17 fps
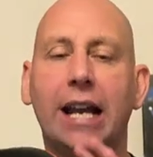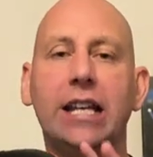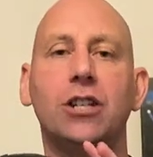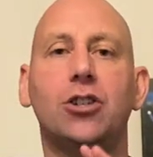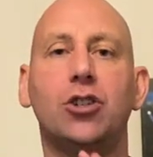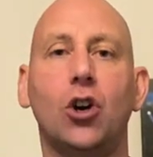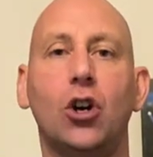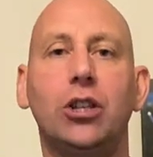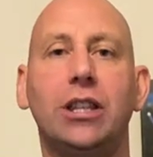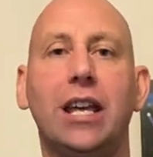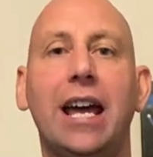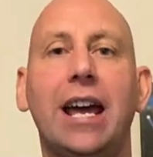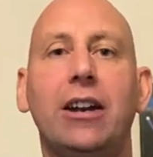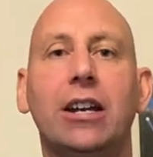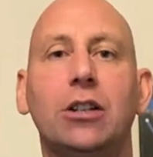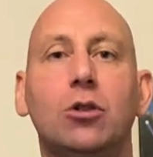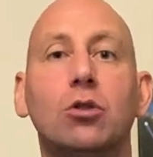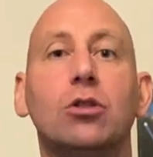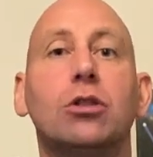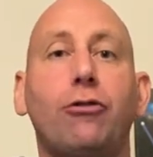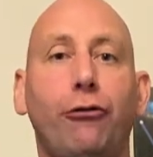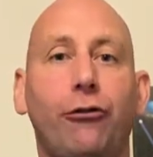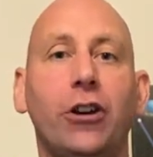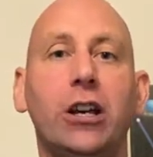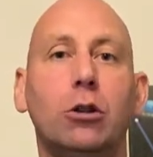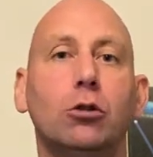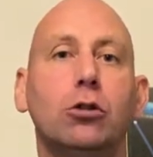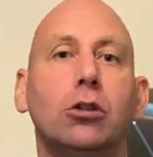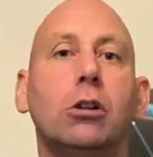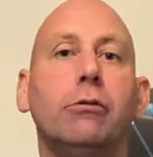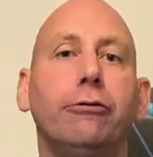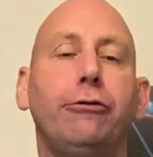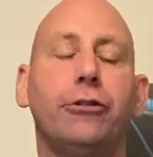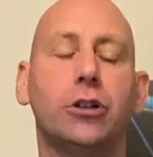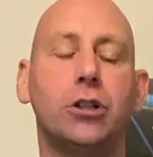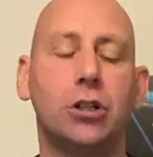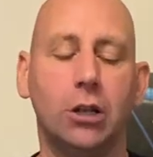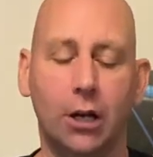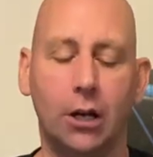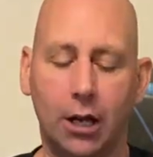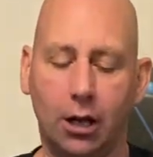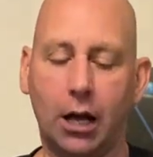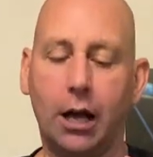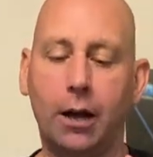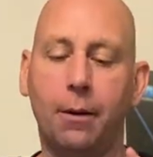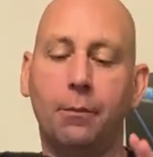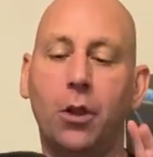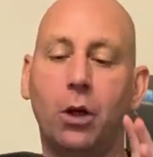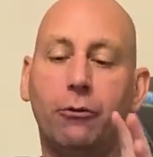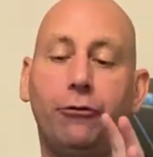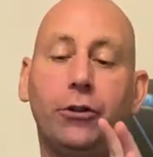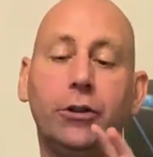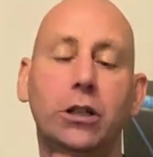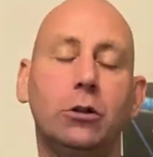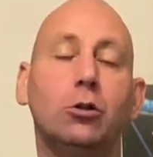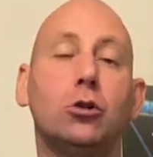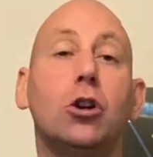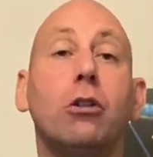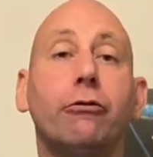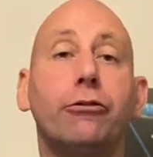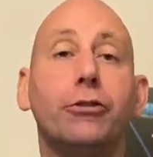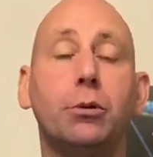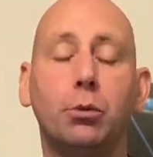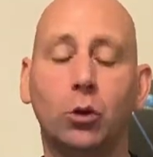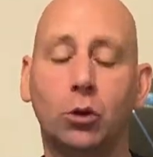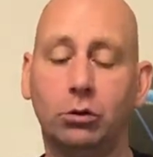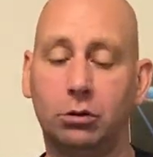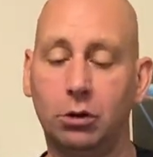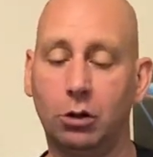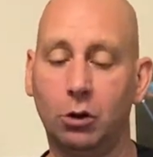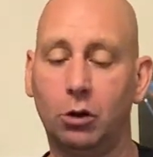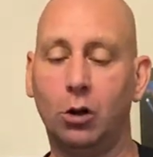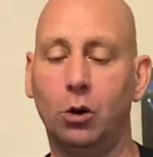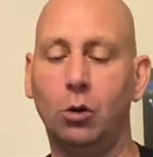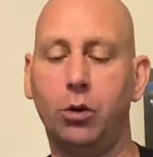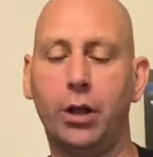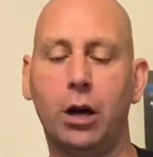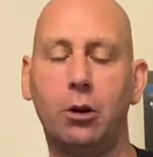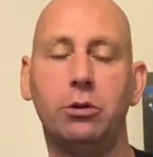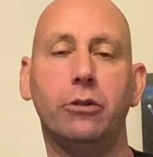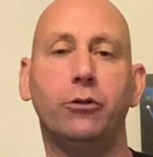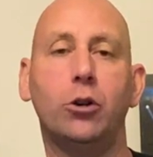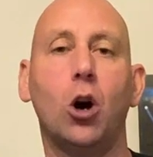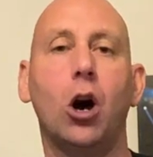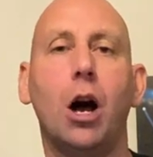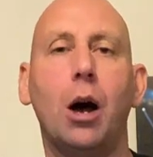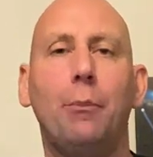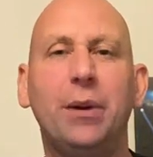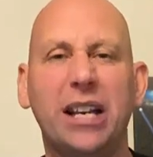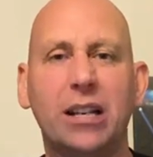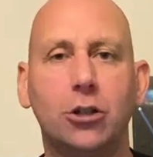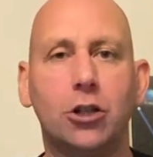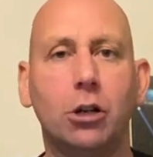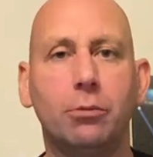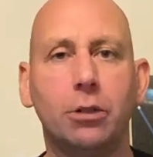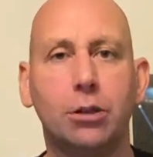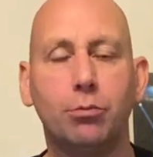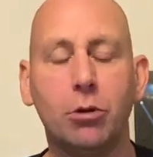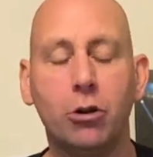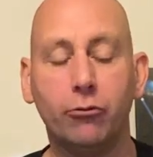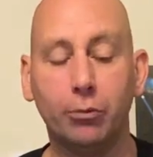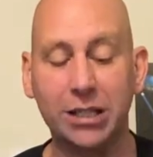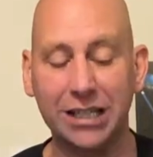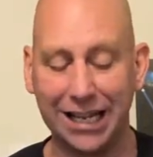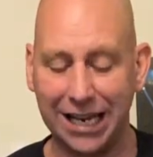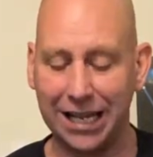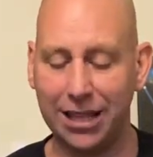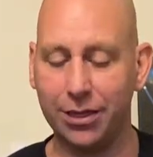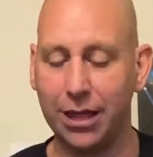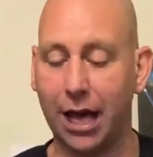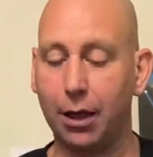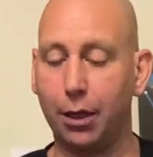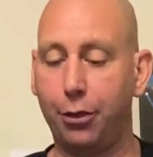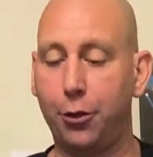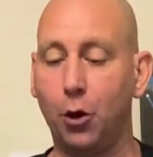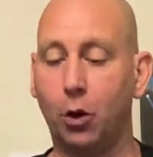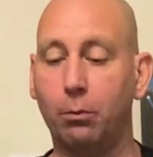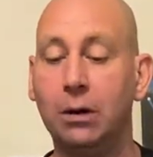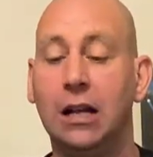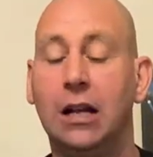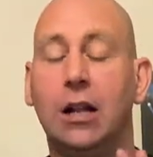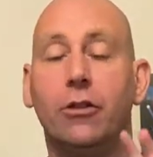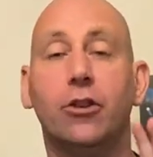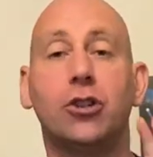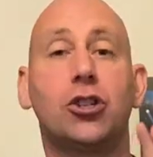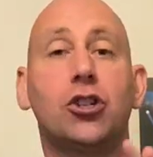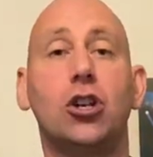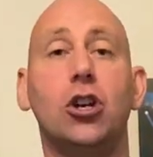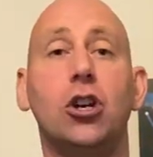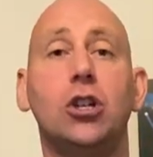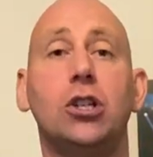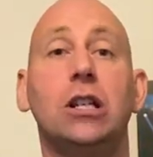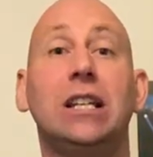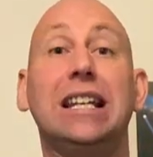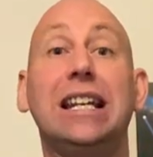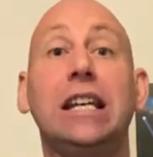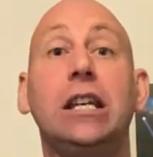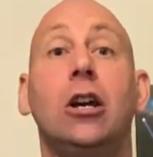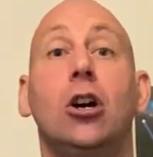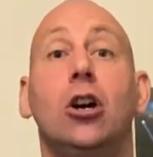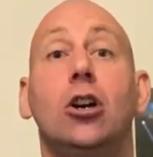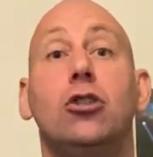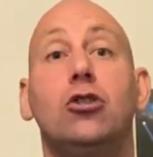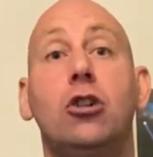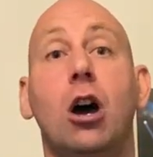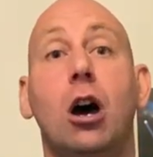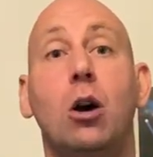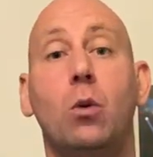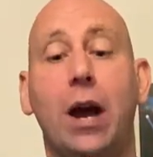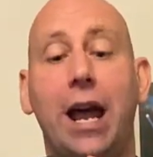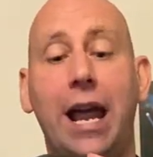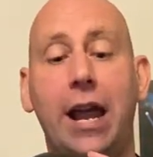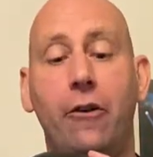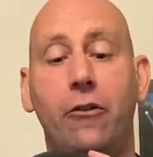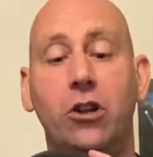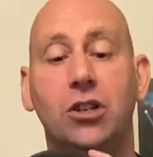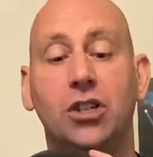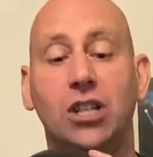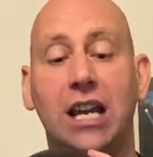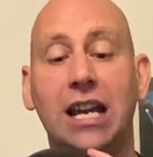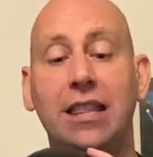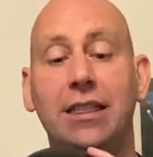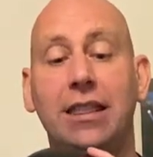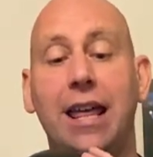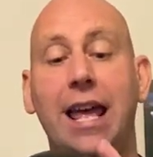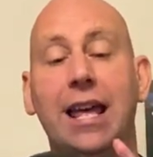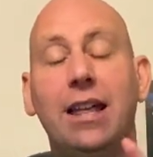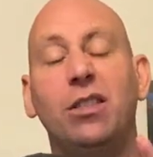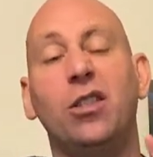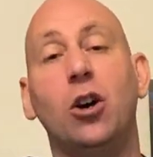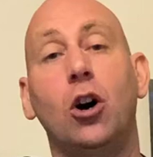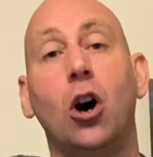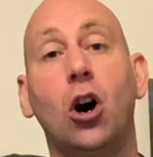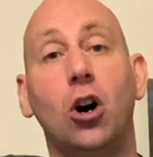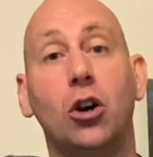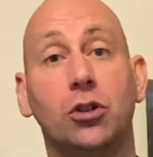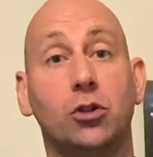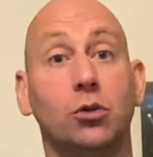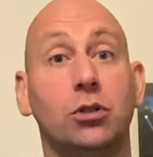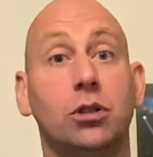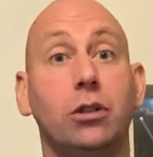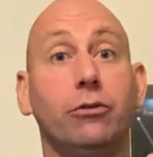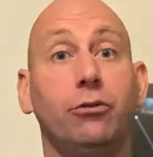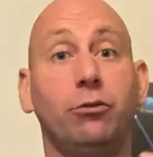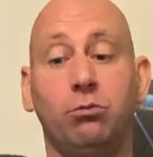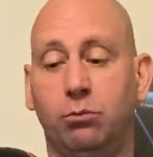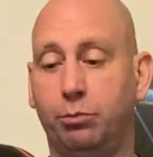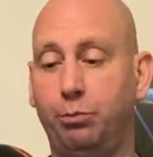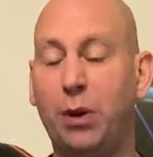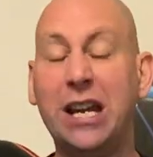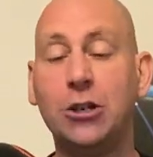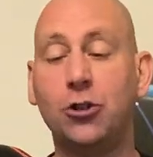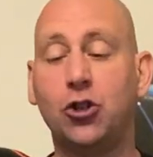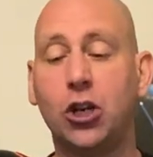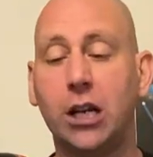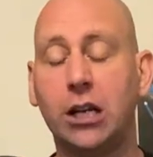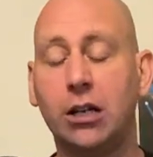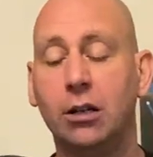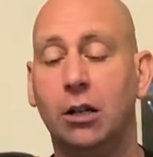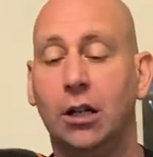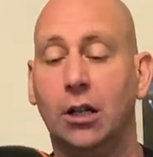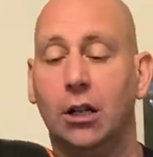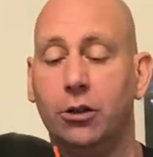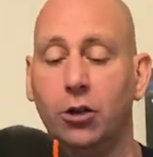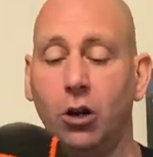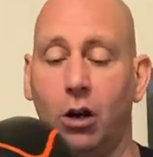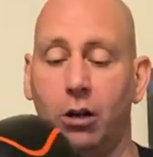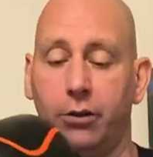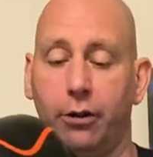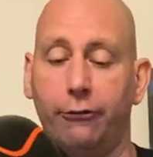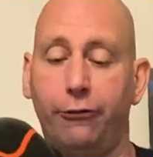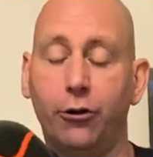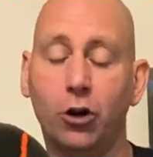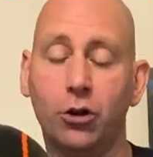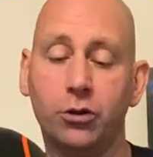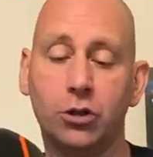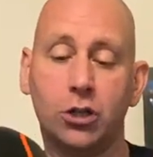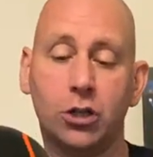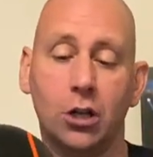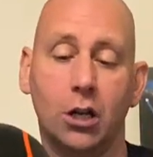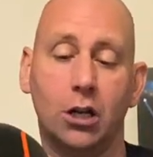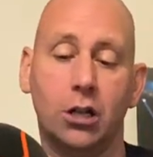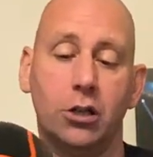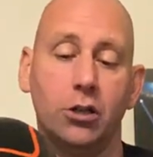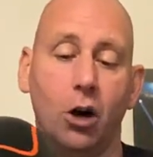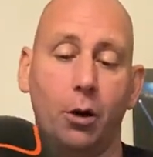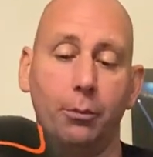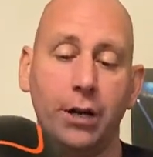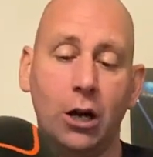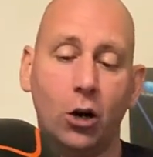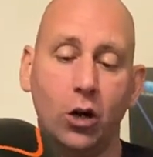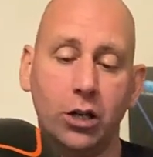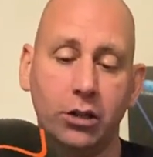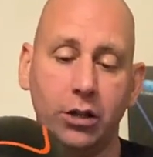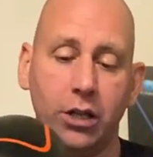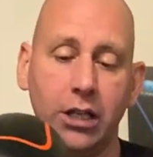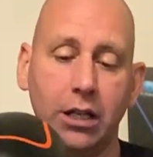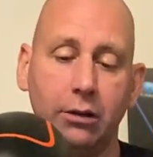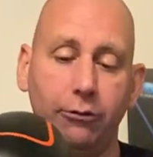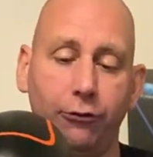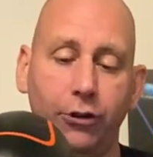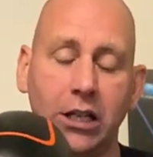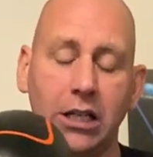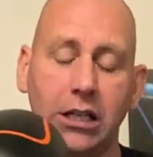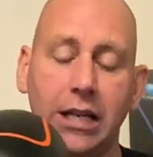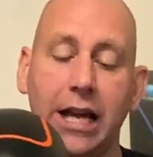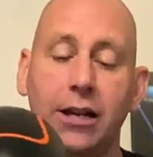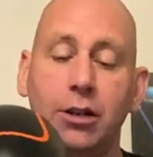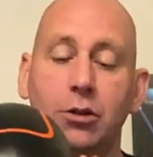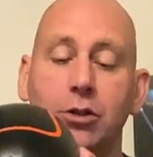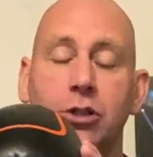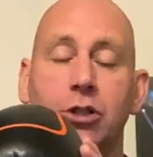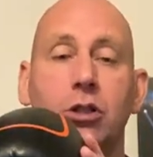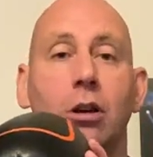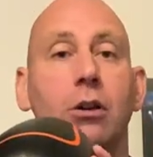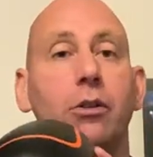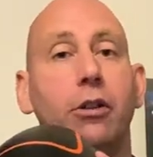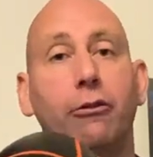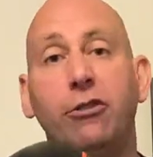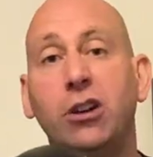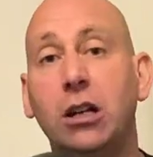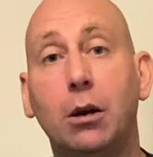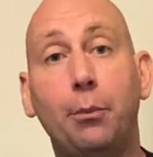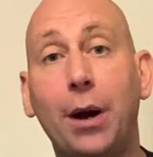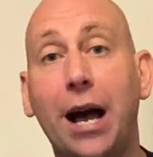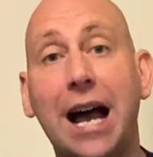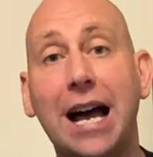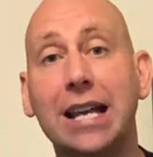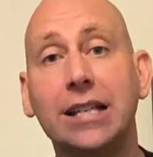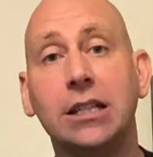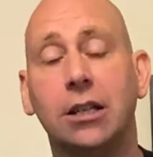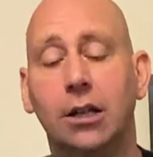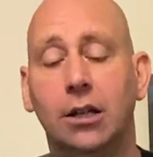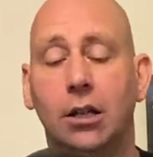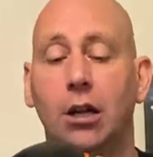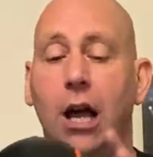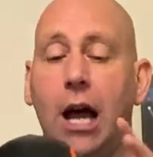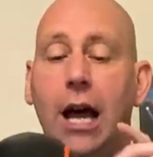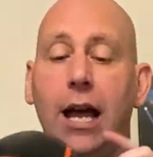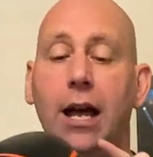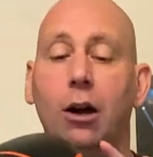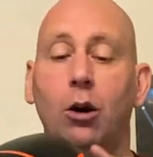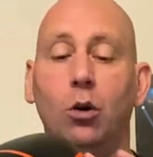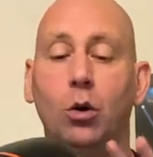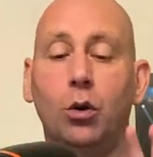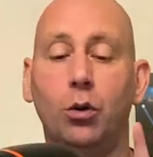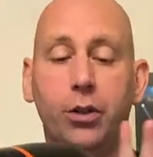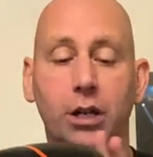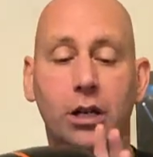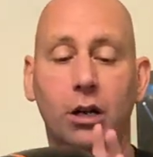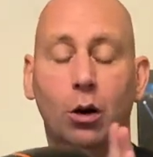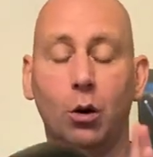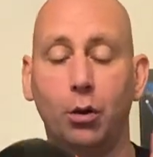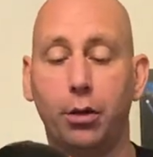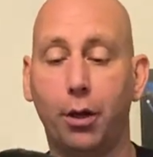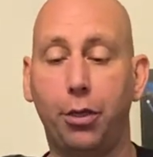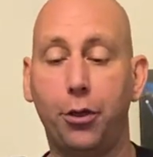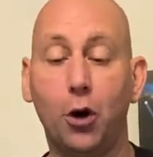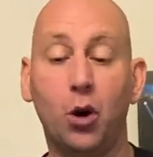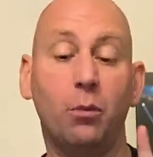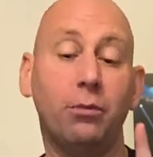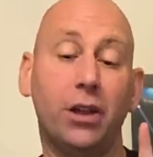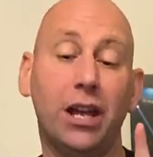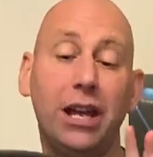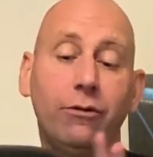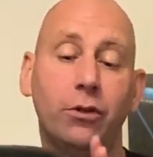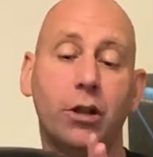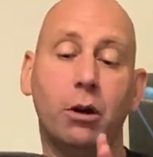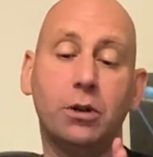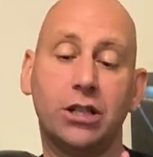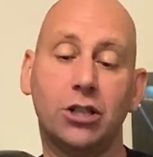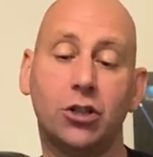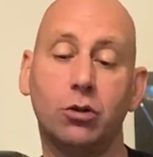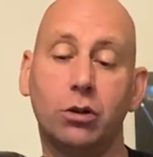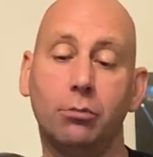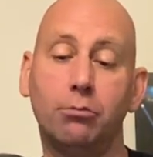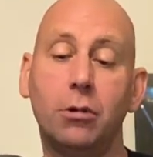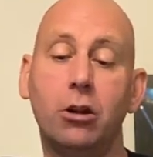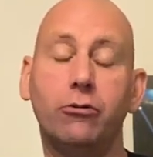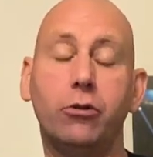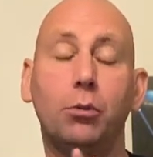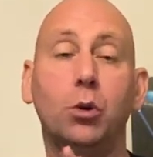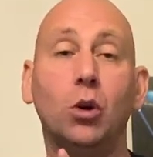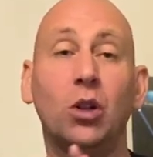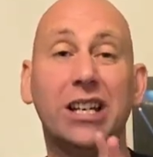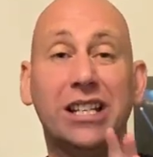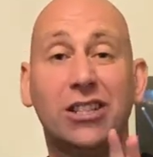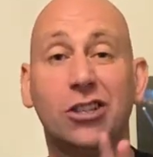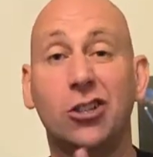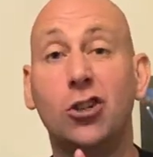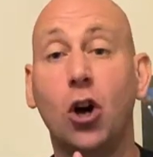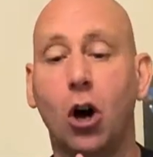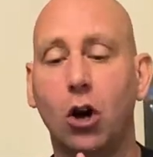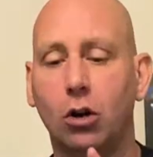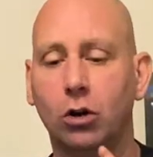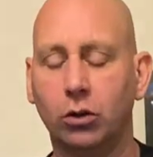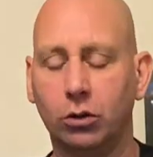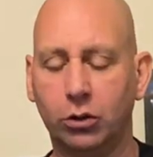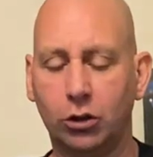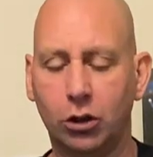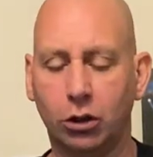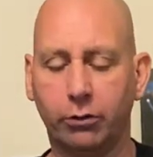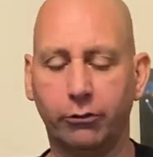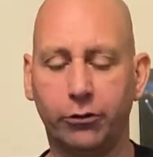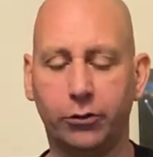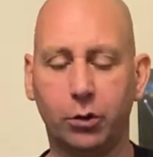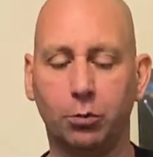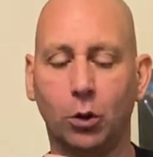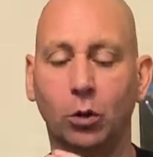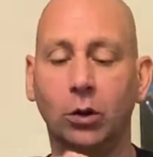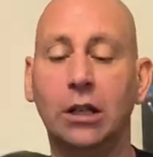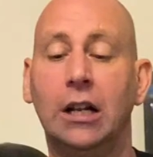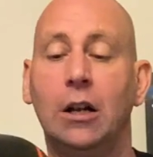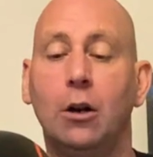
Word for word: And inside there, it does feel comfort uh, feel comfortable, although you've got a bit too much movement in that thumb. There's certainly no areas in there that are sort of pinching, not at the front, not behind the fingernails, the finger pad, uh, or the or the thumb. Even though it's sort of movable, it's not uncomfortable.